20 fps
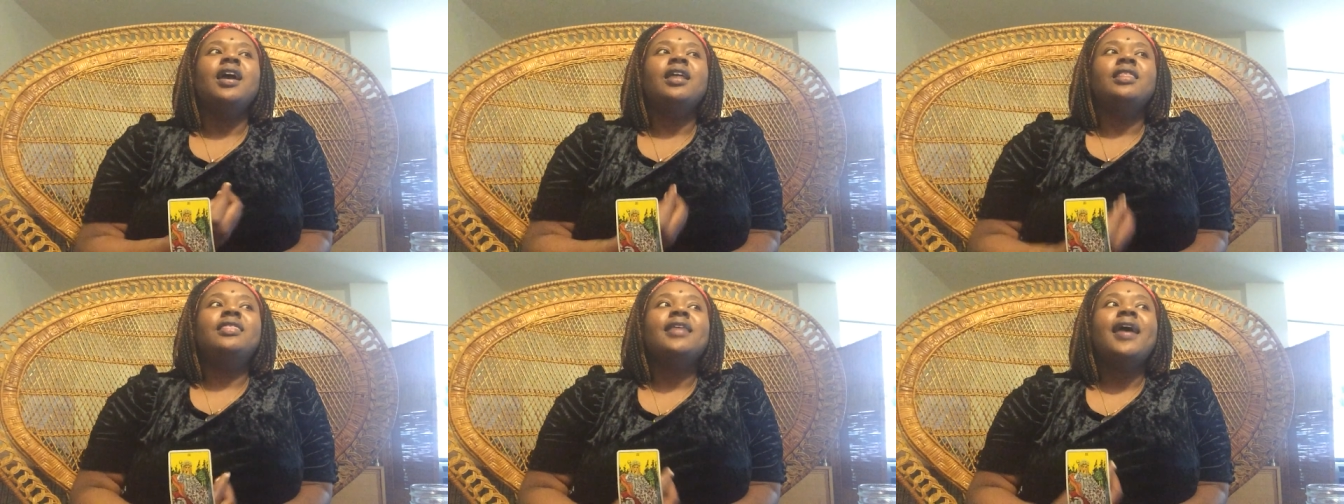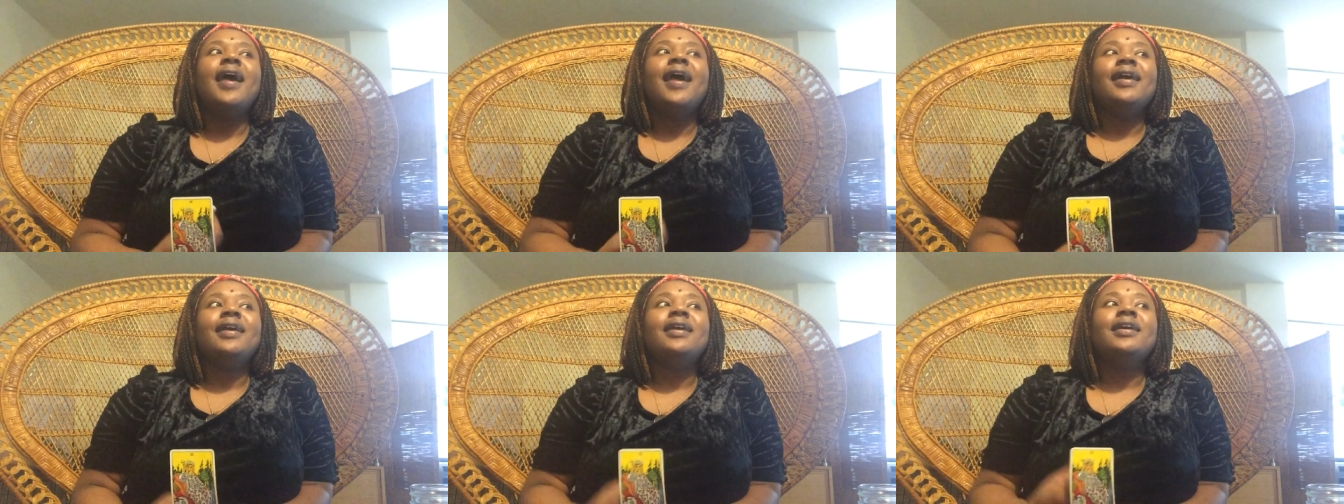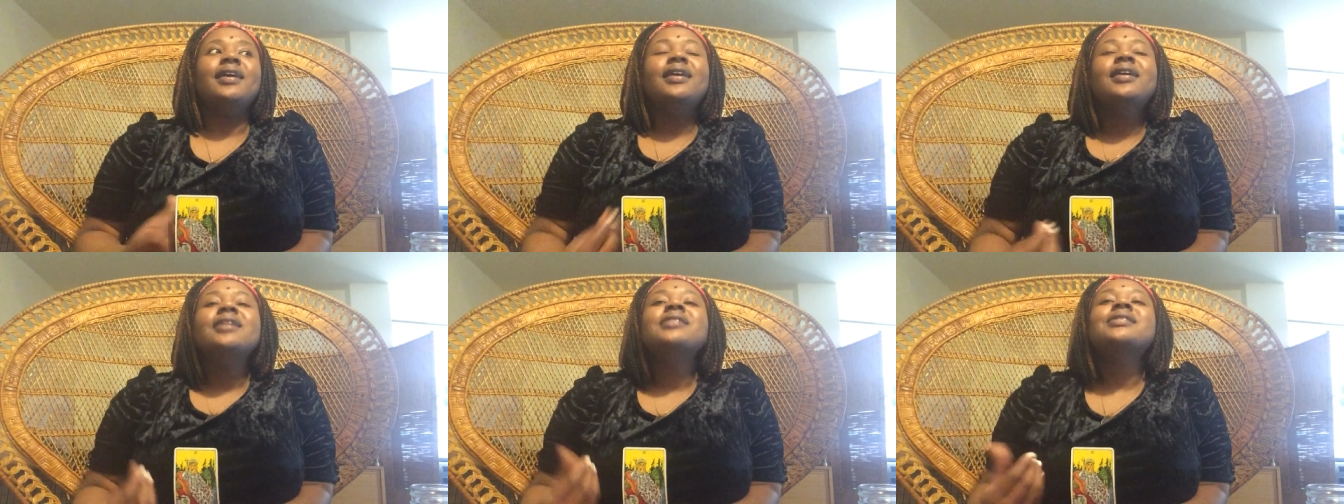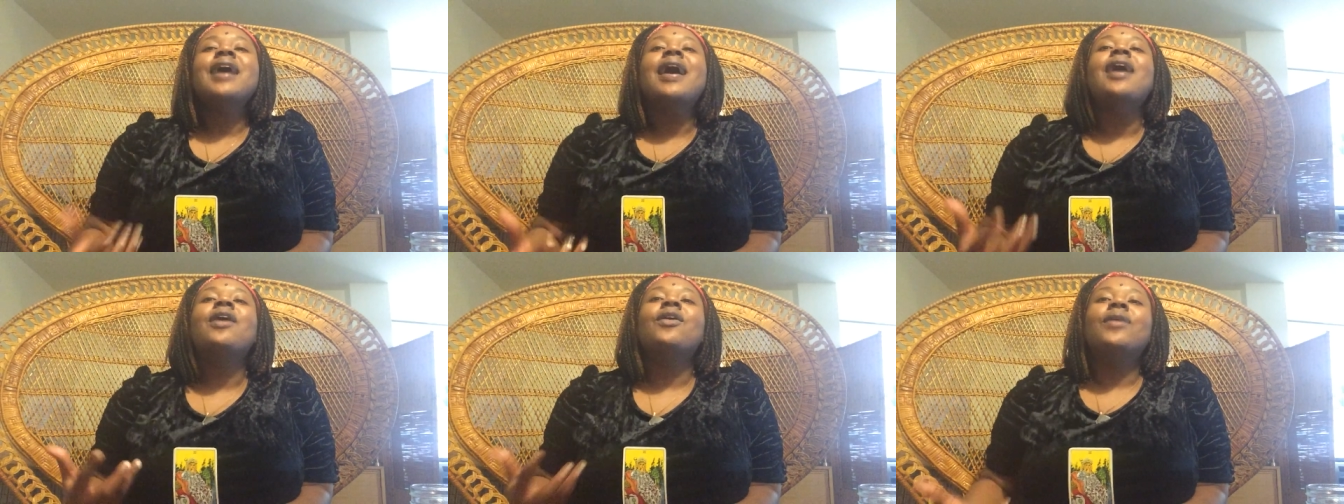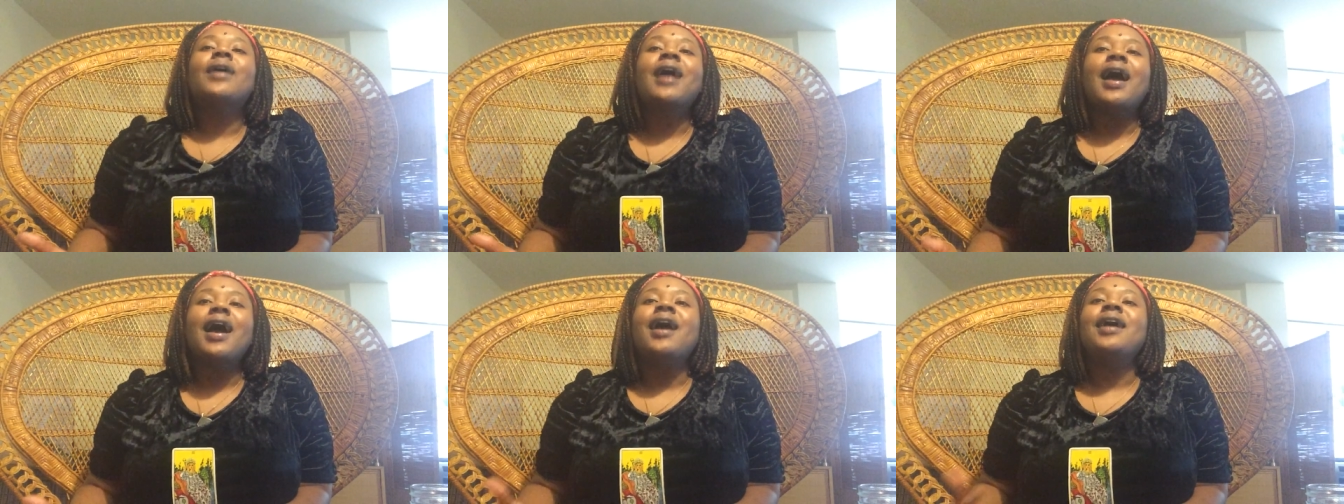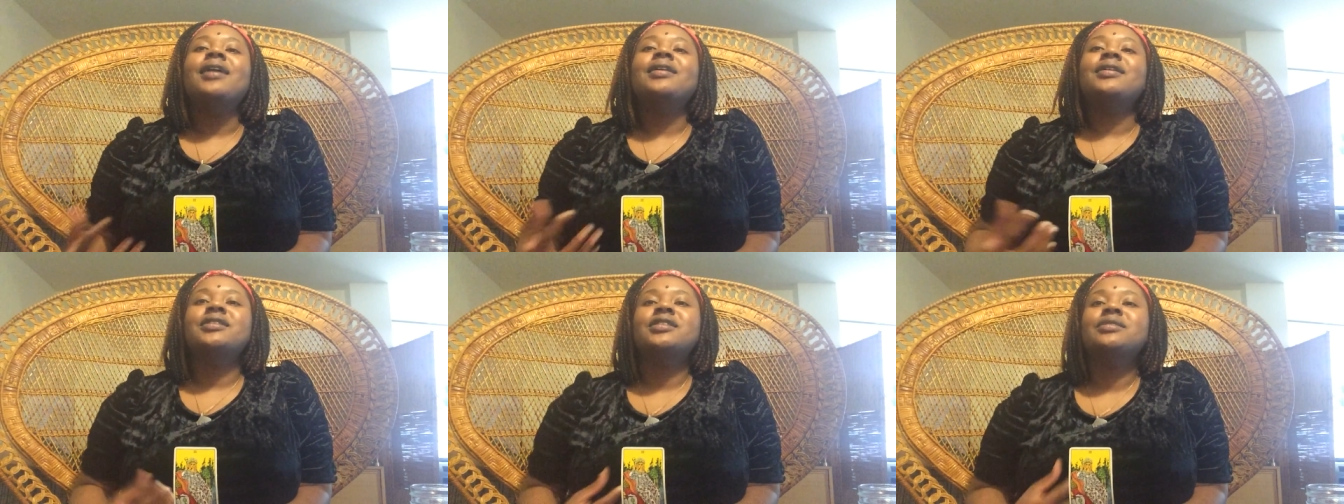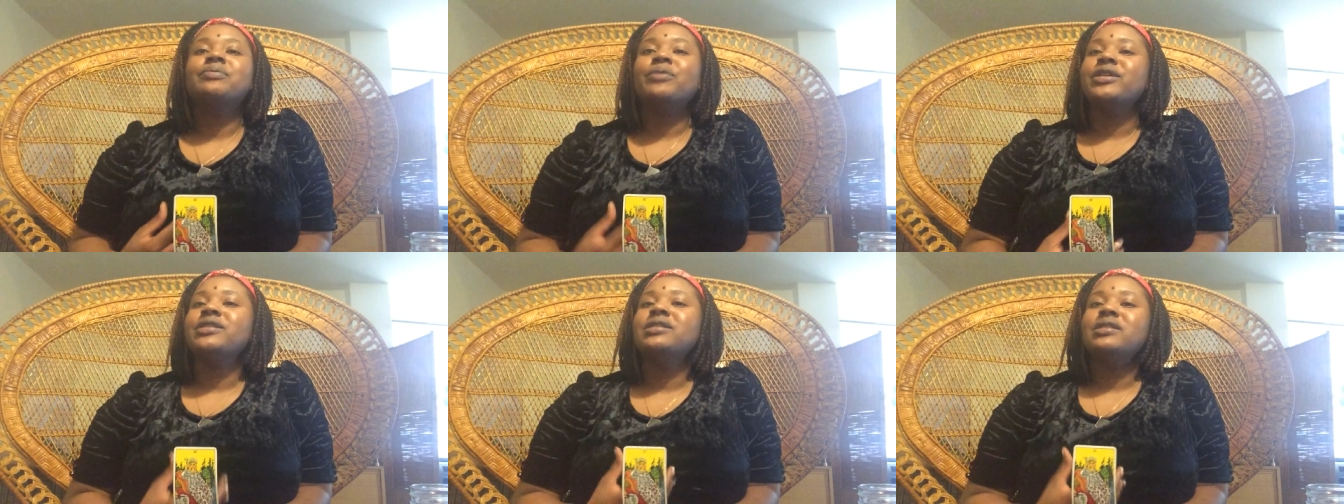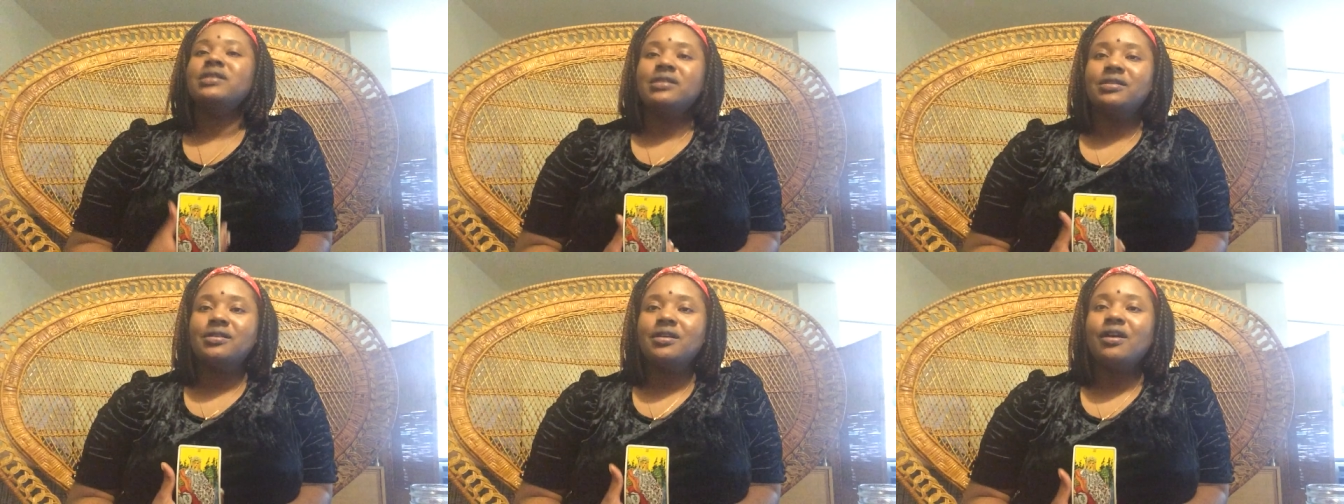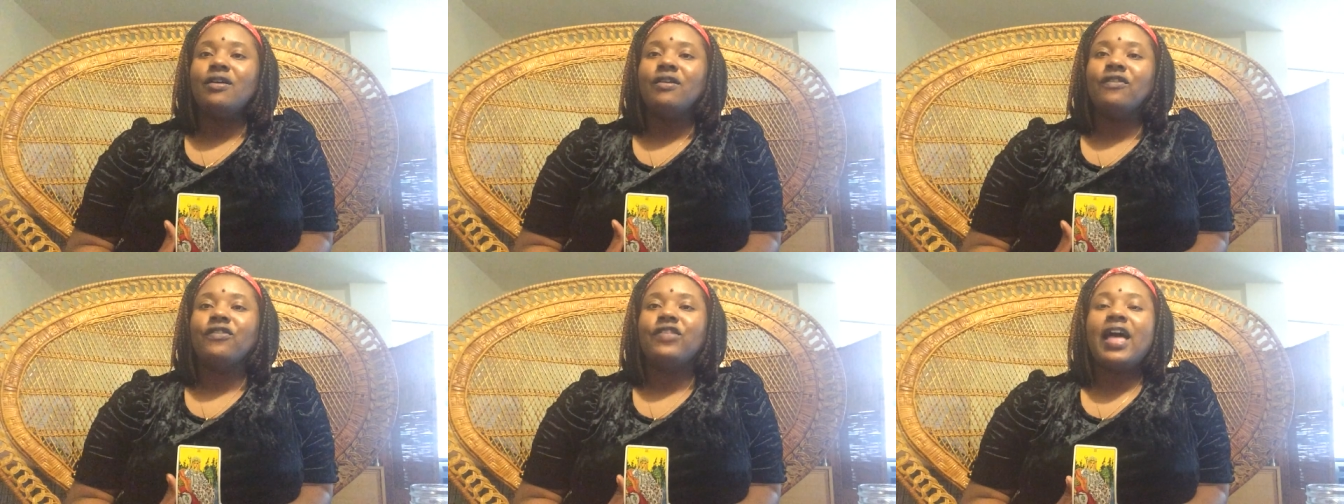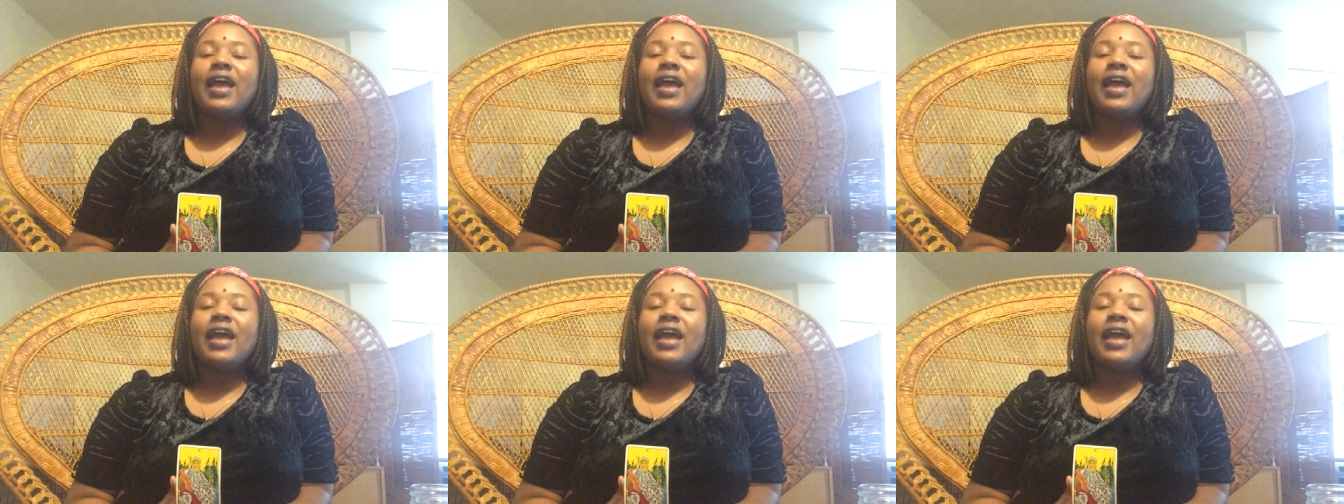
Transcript: that is how God expresses himself.